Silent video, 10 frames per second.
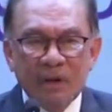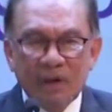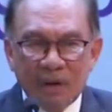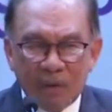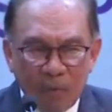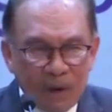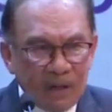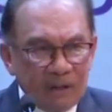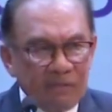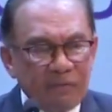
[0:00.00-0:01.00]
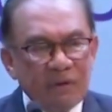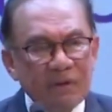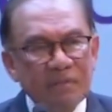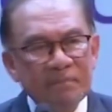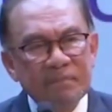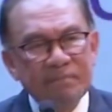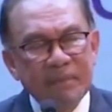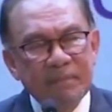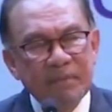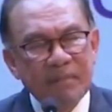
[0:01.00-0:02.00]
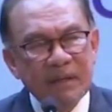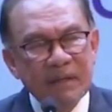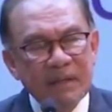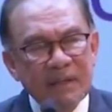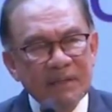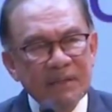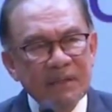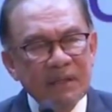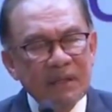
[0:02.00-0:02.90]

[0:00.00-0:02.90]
uh, well for people of Bangladesh.